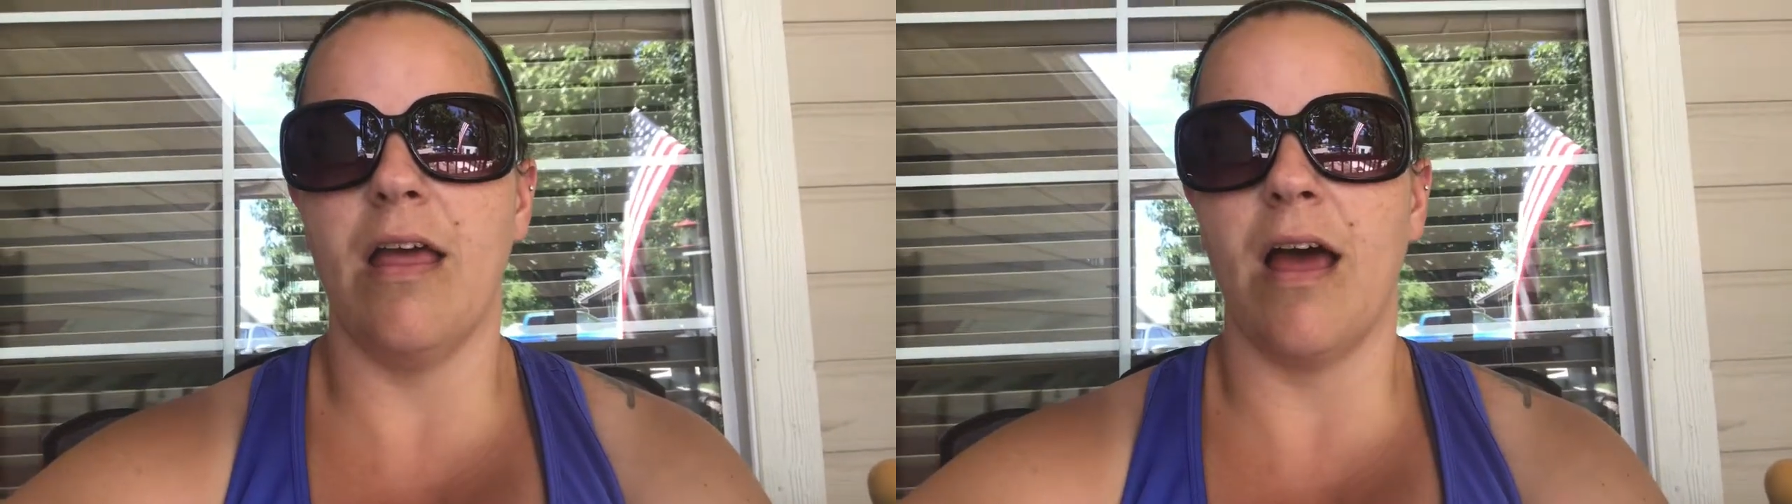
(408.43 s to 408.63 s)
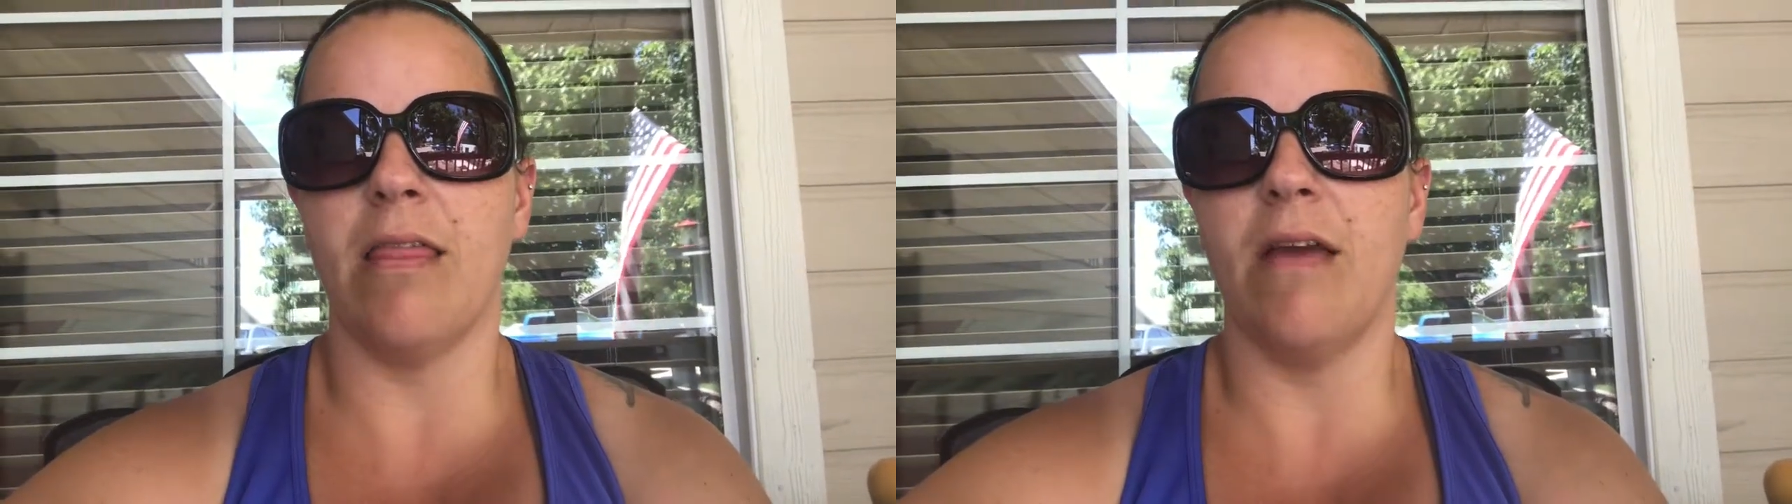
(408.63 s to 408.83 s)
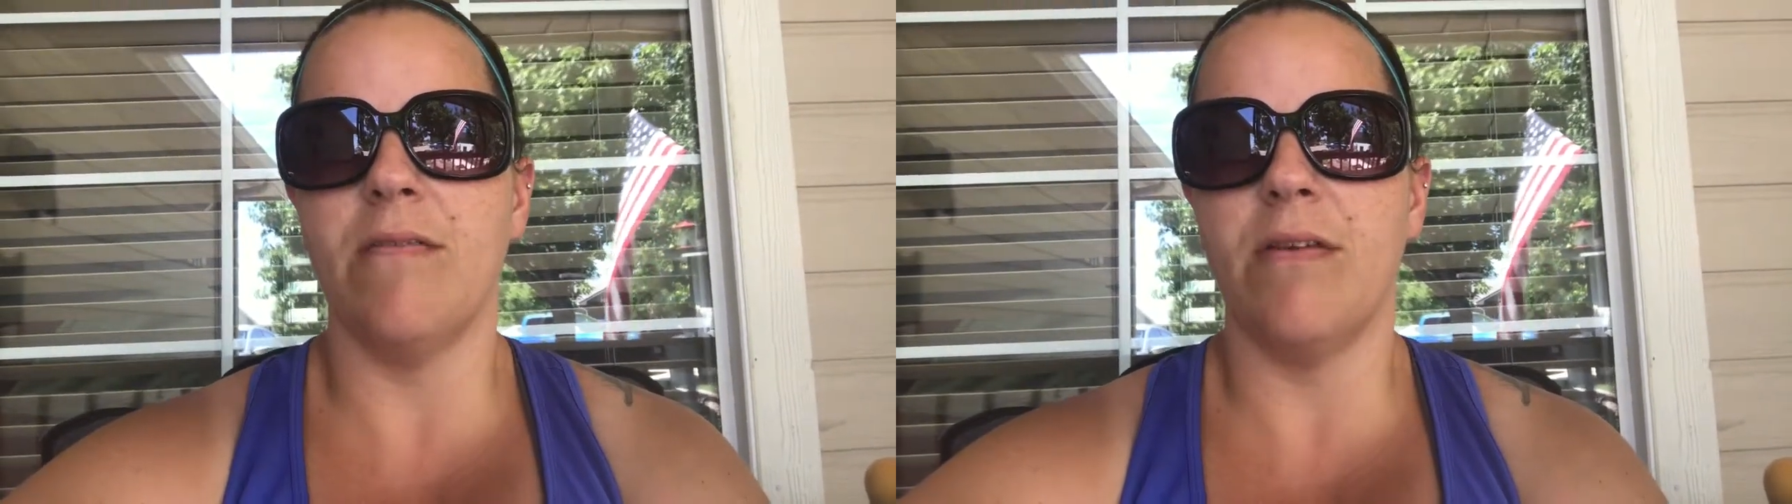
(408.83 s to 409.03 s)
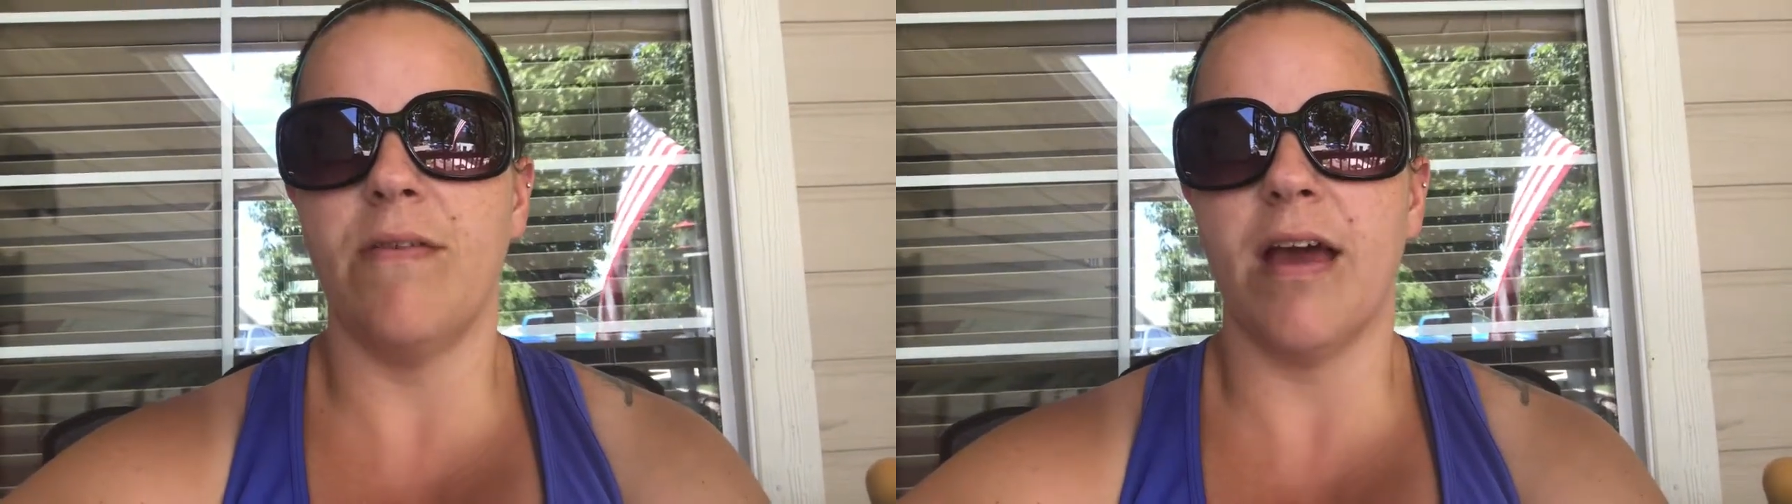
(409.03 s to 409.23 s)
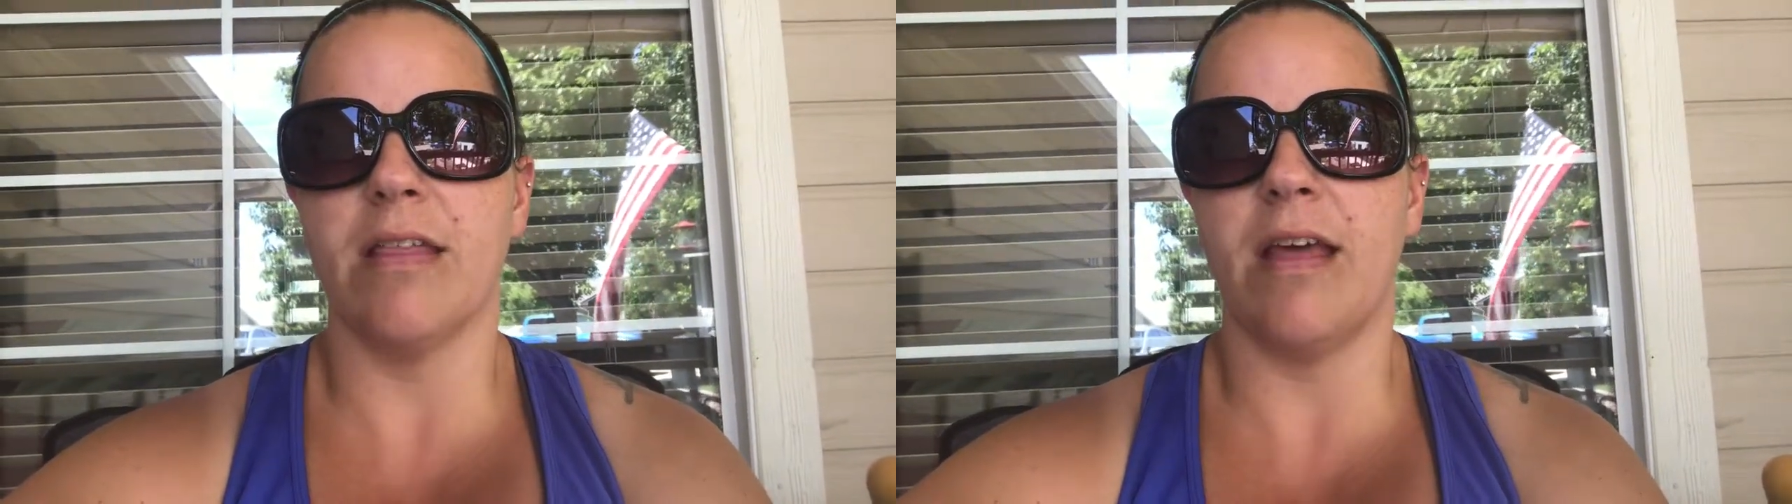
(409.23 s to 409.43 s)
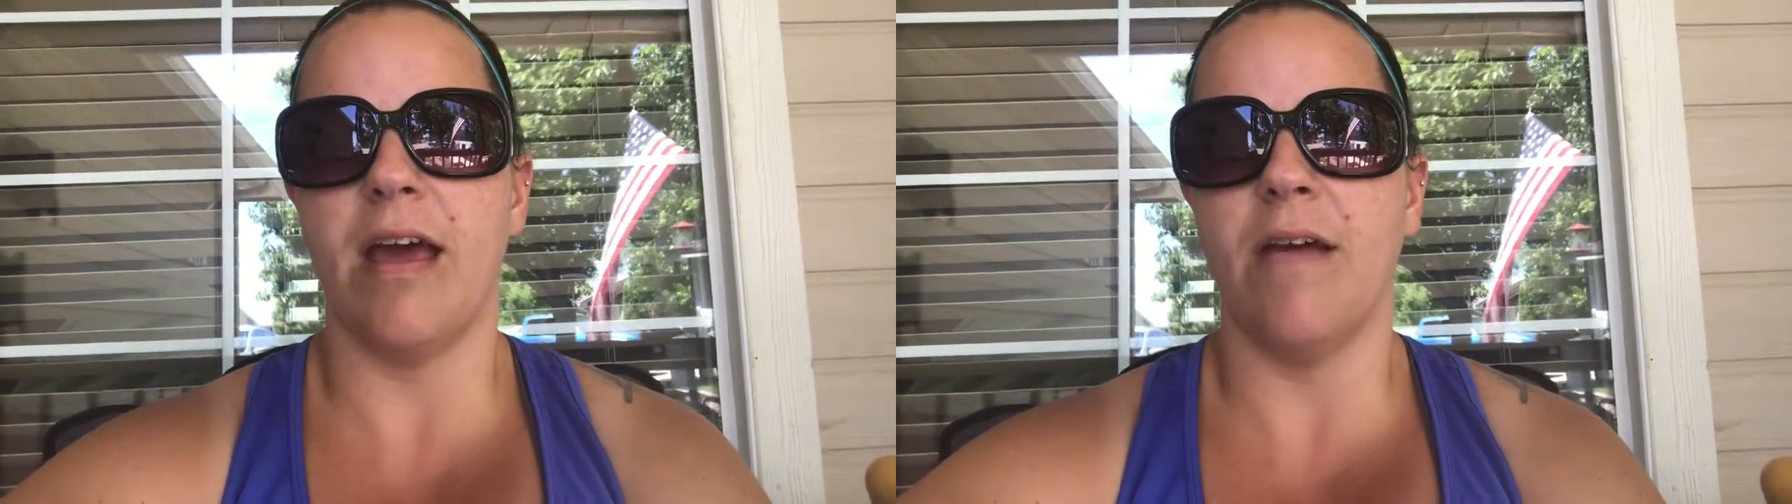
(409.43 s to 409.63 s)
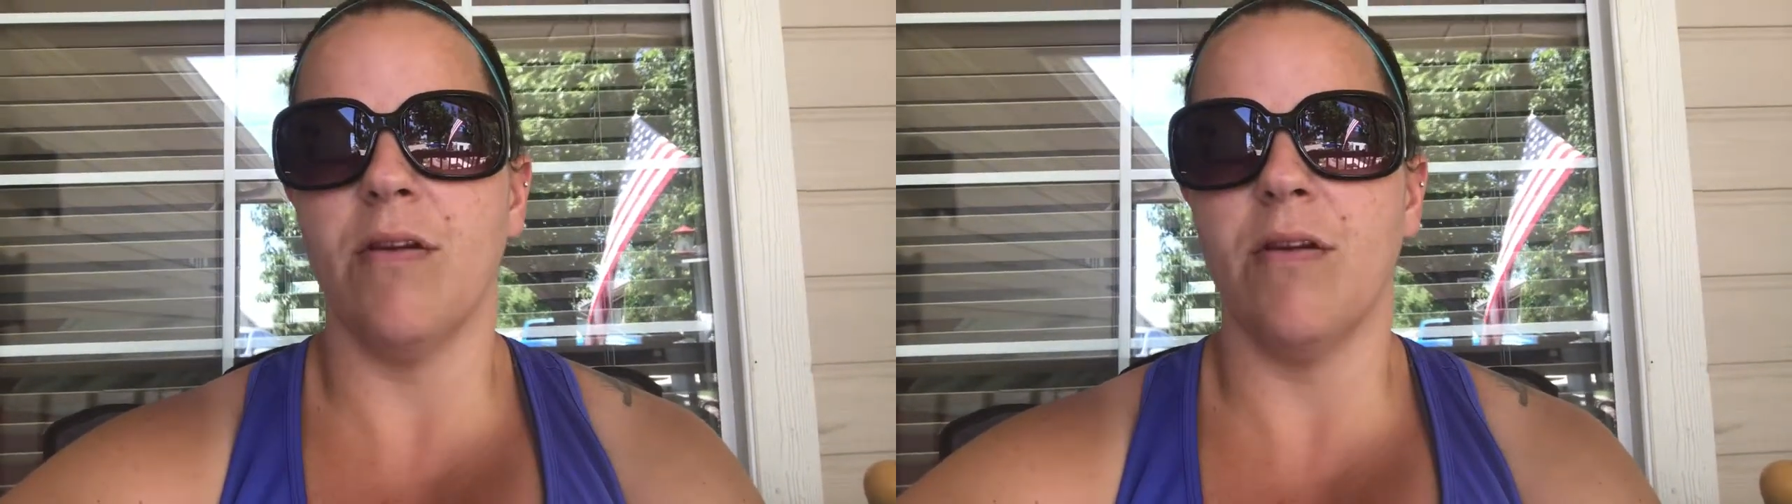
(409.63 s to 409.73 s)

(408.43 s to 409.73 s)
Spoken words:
I love the fact that